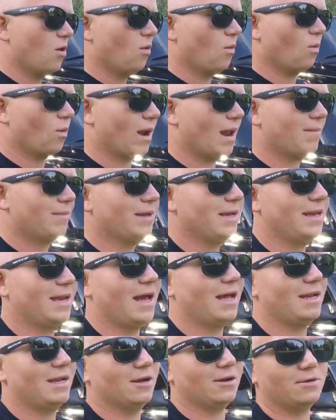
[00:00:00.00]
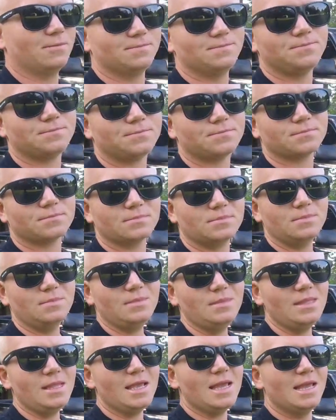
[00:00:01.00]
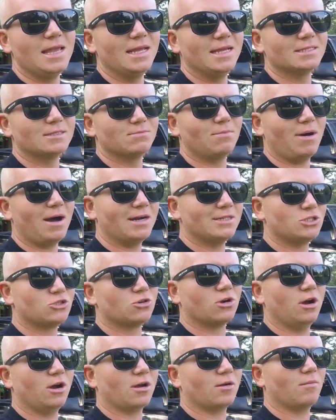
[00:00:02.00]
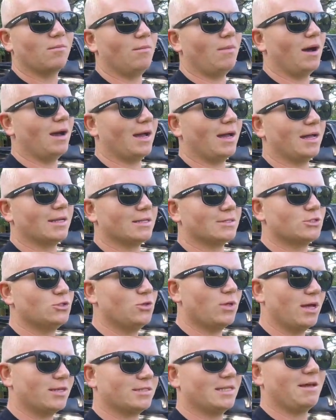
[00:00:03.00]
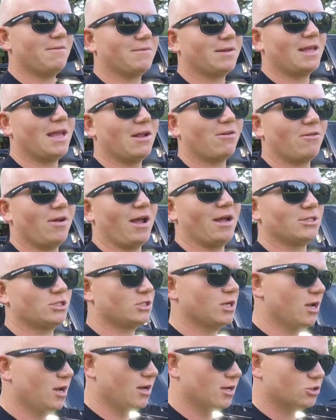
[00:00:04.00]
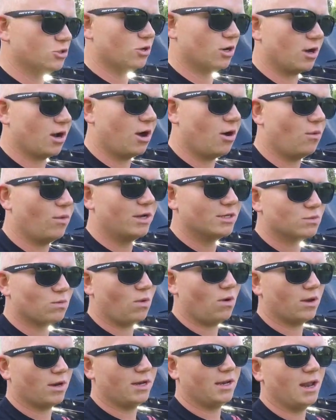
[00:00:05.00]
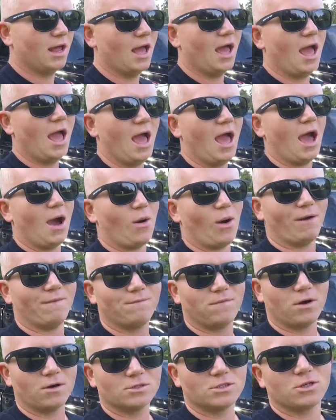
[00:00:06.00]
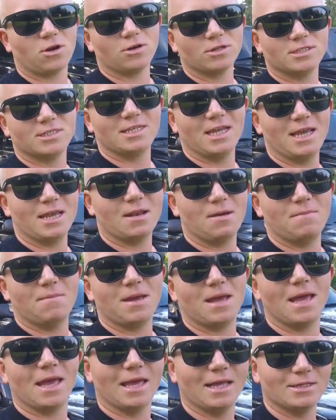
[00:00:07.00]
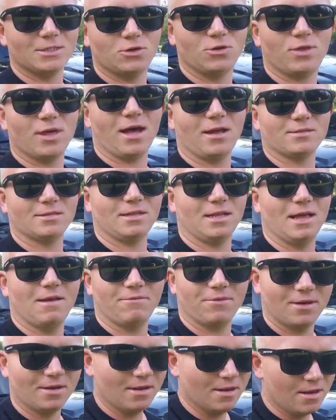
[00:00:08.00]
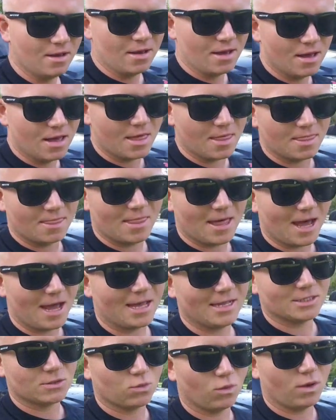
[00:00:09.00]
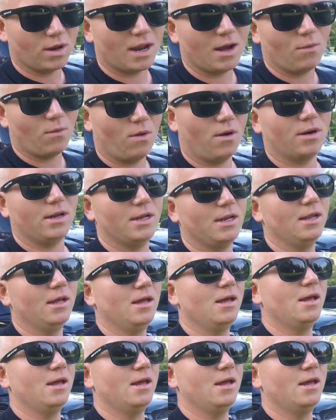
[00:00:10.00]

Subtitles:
what I'm getting at here is my truck, my 2011 King Ranch truck I always wanted. I first started seeing them in 2011. That is what I wanted.